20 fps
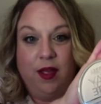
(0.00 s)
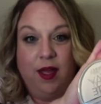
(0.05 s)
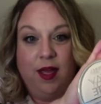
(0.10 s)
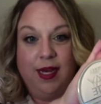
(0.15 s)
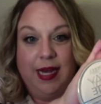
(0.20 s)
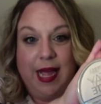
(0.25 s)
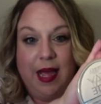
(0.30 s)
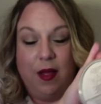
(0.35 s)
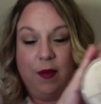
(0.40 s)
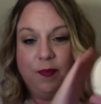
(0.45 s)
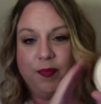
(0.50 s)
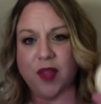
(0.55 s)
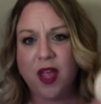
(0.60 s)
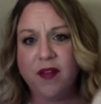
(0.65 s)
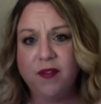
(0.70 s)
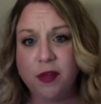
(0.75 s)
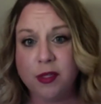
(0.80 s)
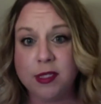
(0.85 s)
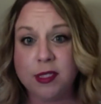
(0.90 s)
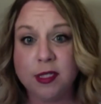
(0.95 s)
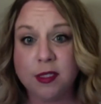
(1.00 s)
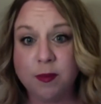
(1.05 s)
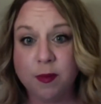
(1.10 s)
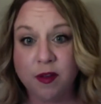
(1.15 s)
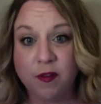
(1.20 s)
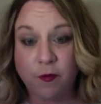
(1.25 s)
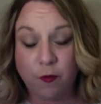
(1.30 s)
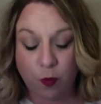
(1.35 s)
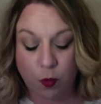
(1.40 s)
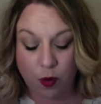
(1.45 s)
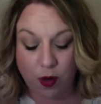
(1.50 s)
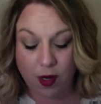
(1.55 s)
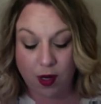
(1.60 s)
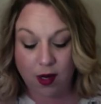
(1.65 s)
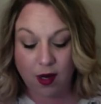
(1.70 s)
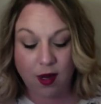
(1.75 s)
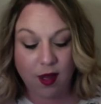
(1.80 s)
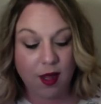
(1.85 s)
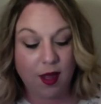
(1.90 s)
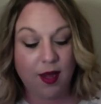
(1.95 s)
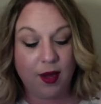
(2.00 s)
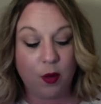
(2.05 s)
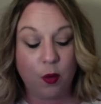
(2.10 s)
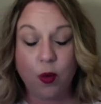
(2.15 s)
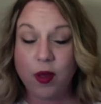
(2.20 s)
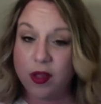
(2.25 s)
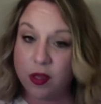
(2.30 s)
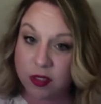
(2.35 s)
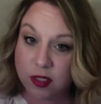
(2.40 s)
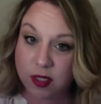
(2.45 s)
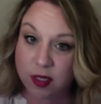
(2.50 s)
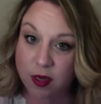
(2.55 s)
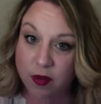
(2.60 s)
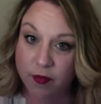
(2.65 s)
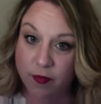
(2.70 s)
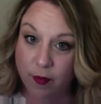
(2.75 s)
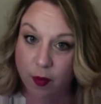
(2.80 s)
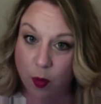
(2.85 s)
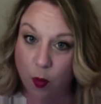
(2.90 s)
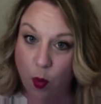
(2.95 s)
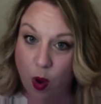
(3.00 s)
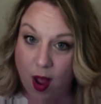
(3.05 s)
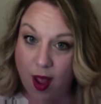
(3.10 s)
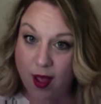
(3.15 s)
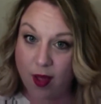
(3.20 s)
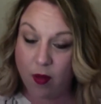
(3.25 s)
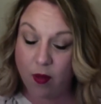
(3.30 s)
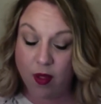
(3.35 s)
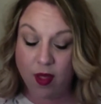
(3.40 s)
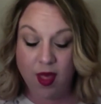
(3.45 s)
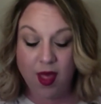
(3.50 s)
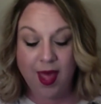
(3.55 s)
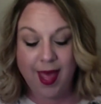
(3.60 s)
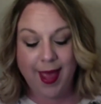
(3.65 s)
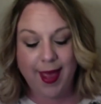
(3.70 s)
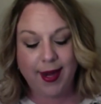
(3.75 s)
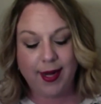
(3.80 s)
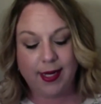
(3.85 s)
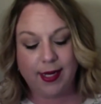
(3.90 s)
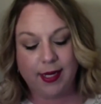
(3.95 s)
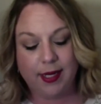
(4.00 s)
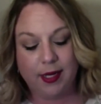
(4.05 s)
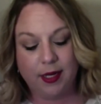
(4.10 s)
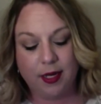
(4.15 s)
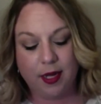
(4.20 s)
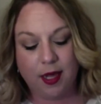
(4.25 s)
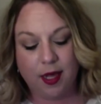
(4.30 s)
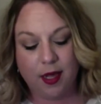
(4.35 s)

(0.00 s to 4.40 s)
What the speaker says: Now, I've used this before. I quit using it for a while, and I